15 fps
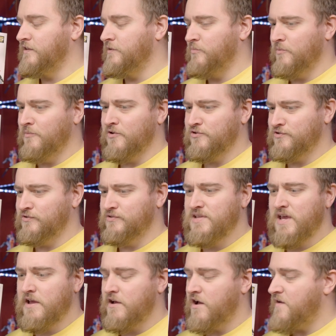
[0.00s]
and the promotional
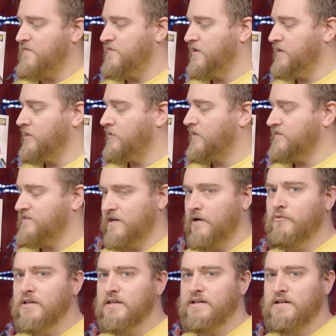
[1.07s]
takeoff video, and I said, I
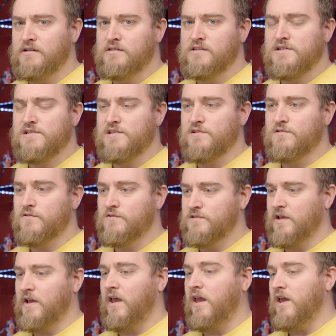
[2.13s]
really need this. This looks
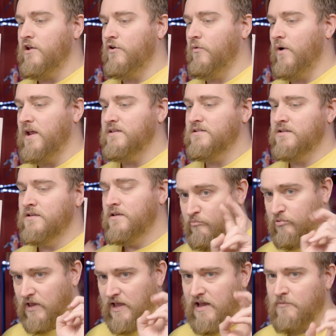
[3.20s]
like a great
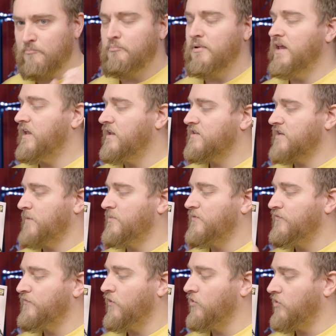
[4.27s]
Plan B type
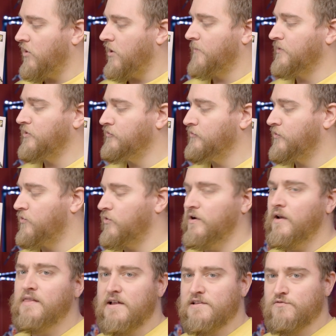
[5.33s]
of full armor
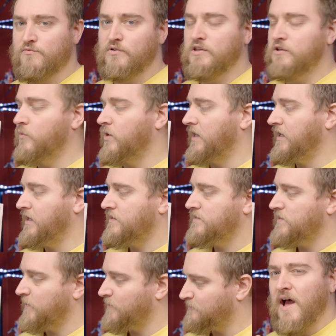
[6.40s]
unicorn, and that's really what it
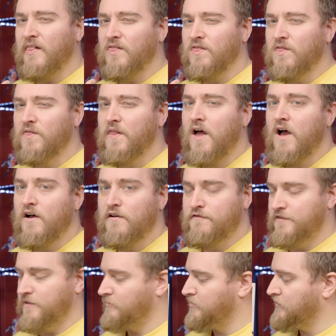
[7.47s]
is. I
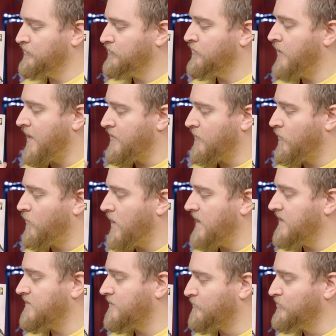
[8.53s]
love the blue and the
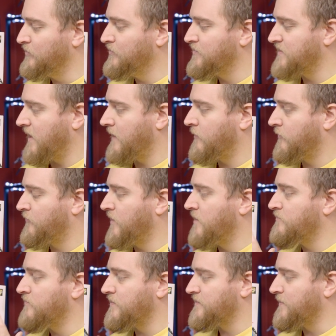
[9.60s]
white. The blue cycle
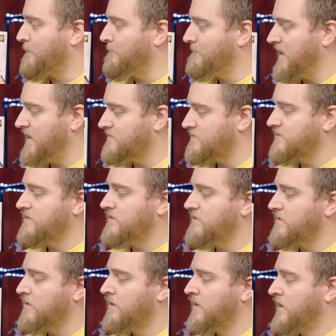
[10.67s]
frame looks amazing
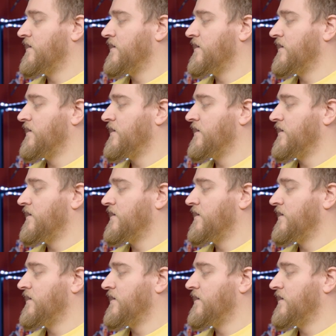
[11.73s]
here.